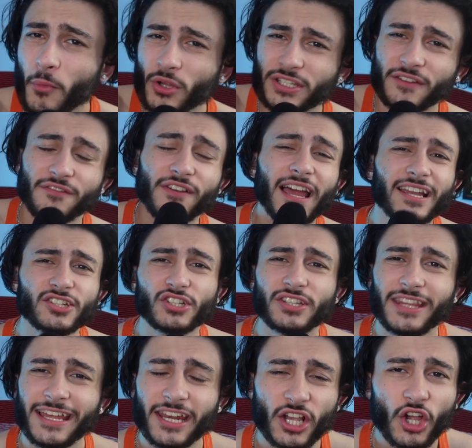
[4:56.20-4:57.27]
more
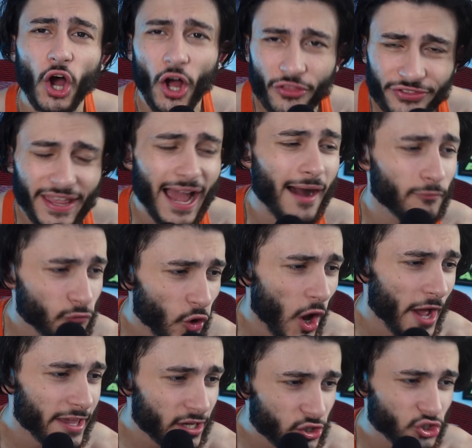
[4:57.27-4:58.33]
deflection than a goddamn
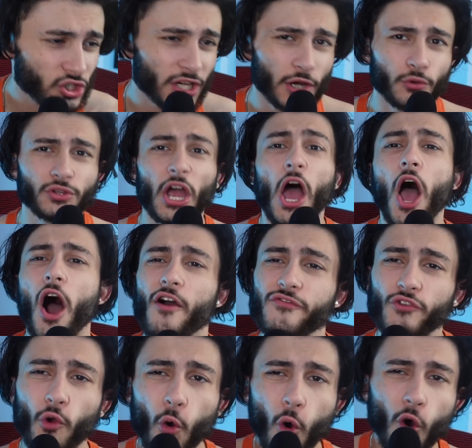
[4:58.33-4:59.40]
riot shield.
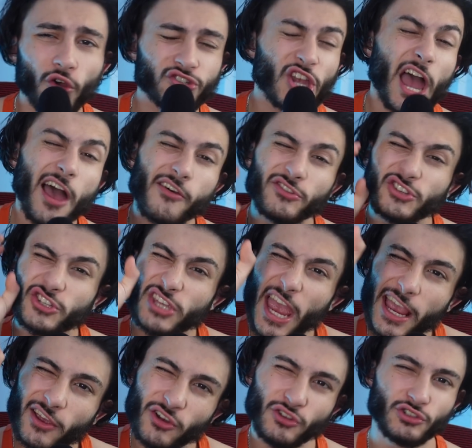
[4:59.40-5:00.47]
Of course,
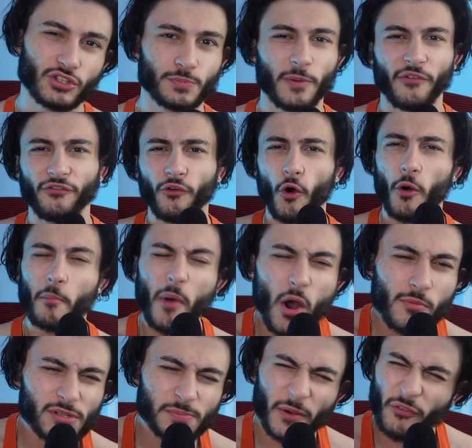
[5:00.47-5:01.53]
seconds before,
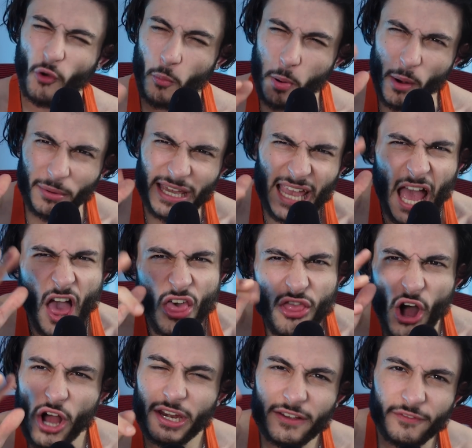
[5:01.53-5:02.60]
moments before, probably
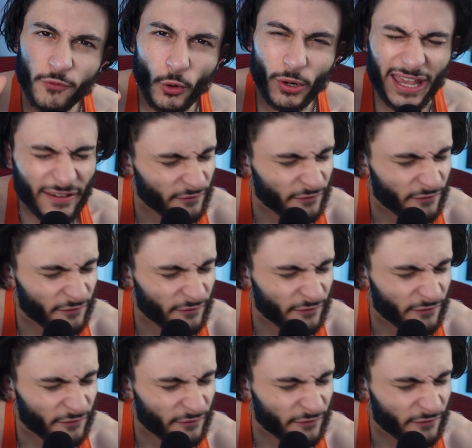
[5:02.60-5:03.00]
30, 40,